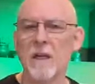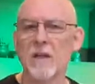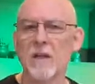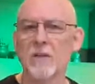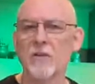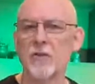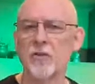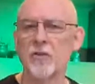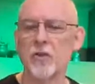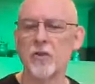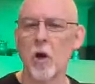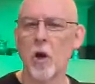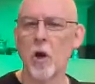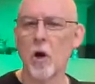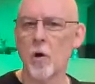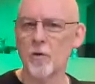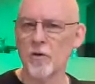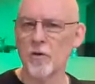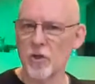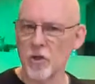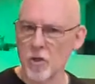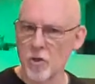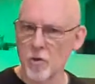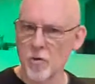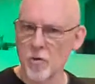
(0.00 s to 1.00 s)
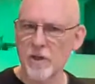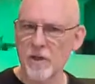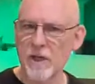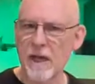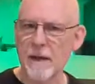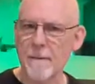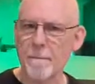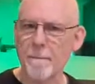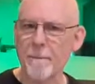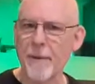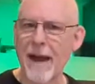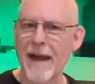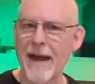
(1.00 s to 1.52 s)
So you
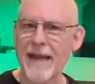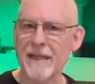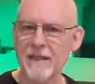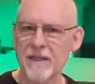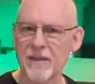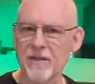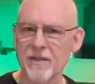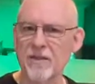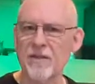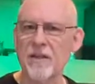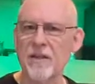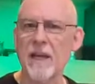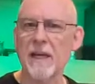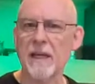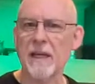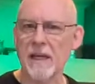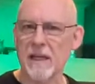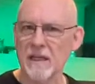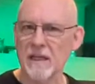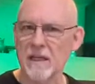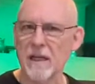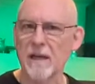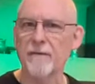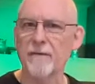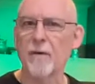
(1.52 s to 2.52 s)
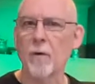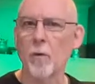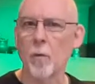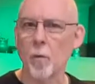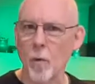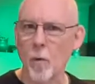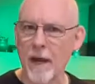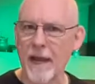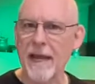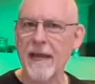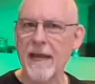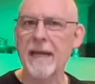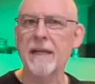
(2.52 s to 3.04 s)
can bite the stick in different
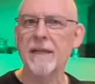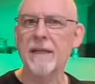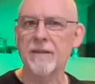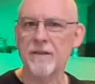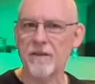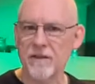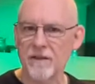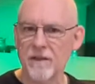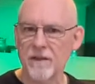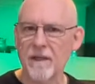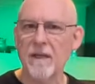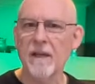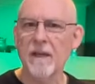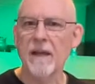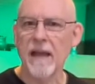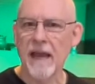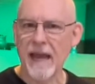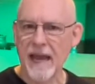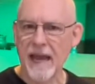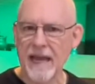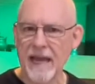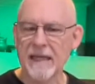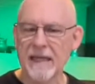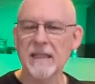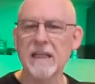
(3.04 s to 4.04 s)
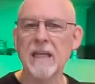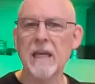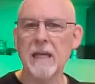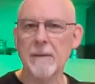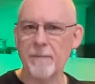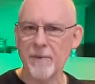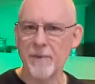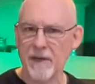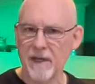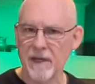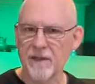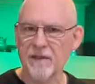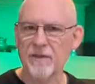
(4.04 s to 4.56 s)
ways and
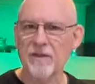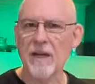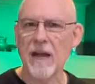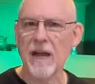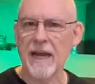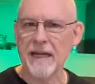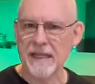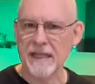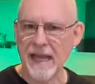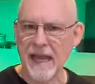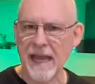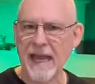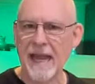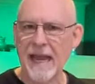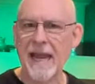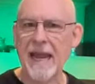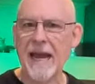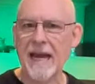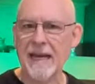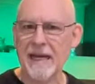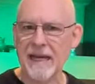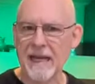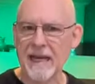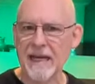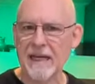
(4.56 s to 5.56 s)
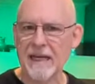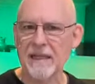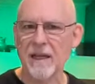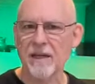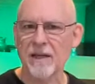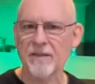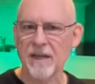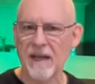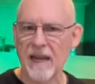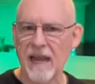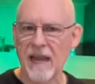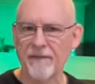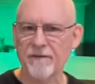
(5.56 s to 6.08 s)
keep it inside the hand, and it
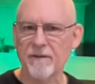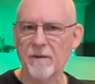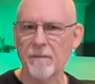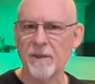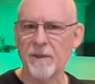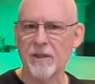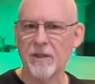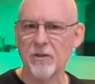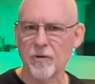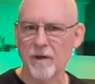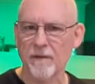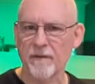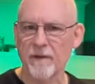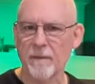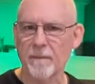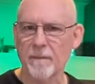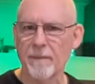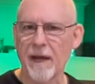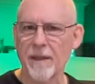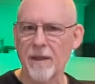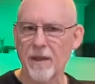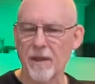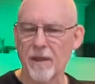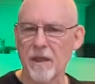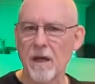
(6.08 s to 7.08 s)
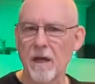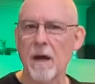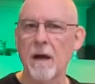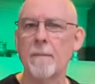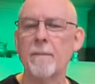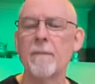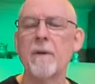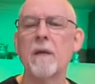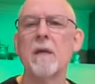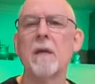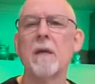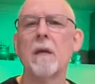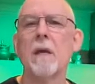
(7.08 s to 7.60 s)
doesn't have to be driven by the
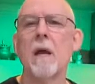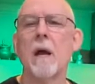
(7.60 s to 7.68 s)
thumb.